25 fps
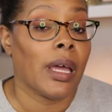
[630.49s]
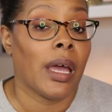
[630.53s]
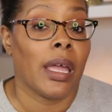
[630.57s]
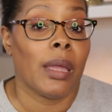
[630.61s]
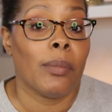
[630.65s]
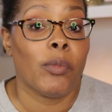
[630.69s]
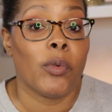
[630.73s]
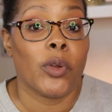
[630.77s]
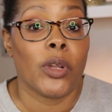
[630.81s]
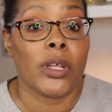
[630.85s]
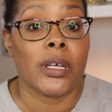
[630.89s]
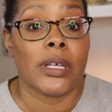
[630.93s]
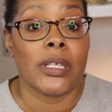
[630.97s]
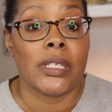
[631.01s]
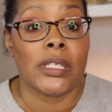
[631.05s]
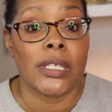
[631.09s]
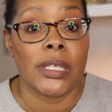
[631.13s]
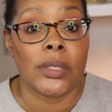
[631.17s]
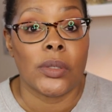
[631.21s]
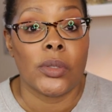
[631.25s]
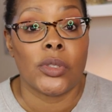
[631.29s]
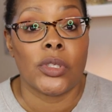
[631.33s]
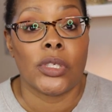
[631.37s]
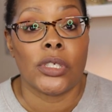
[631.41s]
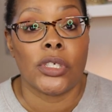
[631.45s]
I am going to
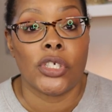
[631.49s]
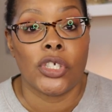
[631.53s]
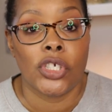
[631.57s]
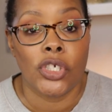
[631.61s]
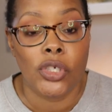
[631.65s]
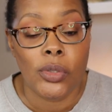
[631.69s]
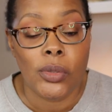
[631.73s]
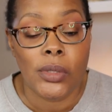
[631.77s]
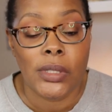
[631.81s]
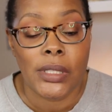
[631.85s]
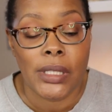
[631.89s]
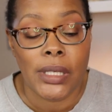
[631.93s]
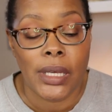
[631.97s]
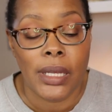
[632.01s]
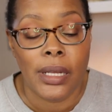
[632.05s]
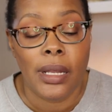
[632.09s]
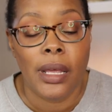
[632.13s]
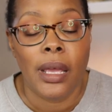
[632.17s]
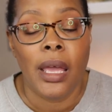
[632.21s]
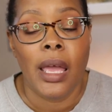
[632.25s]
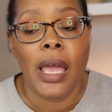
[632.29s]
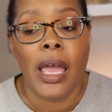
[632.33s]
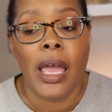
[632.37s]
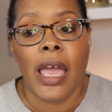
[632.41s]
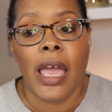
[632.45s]
continue to use it,
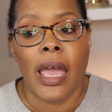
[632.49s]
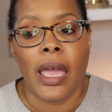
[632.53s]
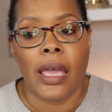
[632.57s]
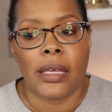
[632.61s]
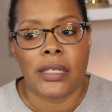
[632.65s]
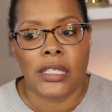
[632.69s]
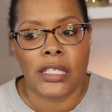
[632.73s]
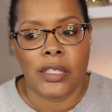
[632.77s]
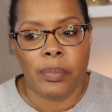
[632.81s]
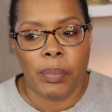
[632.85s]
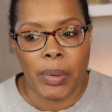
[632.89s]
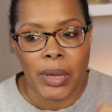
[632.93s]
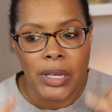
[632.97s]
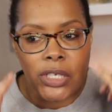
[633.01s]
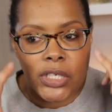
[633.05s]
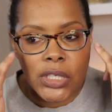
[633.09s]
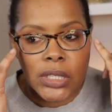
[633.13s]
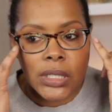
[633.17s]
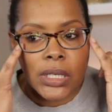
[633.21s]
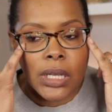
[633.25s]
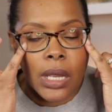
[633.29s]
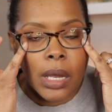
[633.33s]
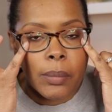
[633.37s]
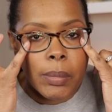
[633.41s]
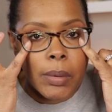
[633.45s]

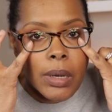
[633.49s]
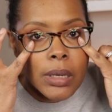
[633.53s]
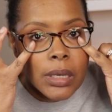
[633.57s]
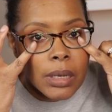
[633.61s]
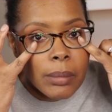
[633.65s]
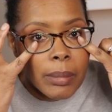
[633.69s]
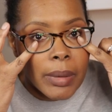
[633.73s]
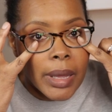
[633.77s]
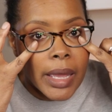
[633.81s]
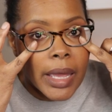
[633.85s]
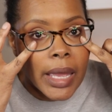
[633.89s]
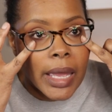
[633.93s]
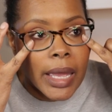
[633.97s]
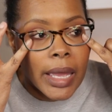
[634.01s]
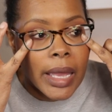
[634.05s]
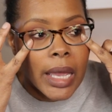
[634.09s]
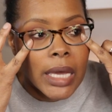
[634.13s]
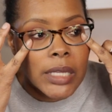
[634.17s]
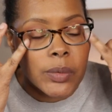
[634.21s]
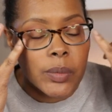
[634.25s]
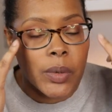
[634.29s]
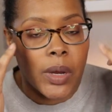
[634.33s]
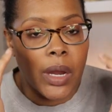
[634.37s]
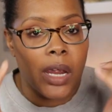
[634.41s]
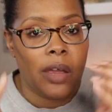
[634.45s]
especially up under my
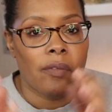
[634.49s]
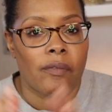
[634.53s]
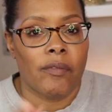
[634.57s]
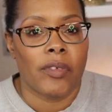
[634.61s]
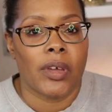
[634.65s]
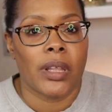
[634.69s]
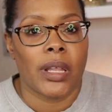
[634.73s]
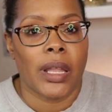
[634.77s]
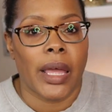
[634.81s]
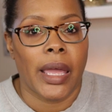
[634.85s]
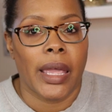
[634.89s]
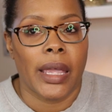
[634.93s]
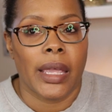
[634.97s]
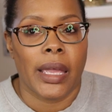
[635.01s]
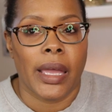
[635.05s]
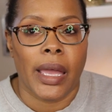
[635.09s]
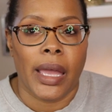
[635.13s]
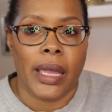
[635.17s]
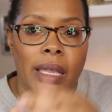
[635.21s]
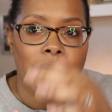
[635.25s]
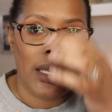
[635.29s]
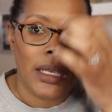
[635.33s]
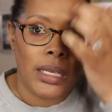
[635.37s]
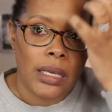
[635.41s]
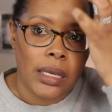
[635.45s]
eyes where I feel like
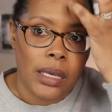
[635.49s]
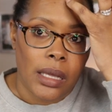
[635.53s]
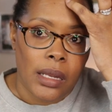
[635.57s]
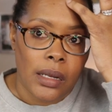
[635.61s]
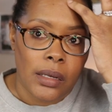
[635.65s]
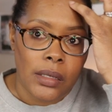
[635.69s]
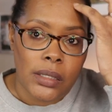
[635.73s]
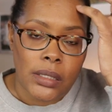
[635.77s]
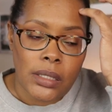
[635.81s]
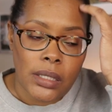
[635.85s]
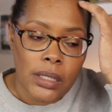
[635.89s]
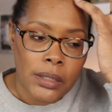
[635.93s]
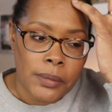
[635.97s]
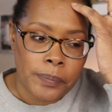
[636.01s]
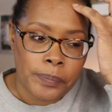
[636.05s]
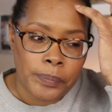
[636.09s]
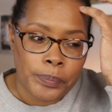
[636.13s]
I get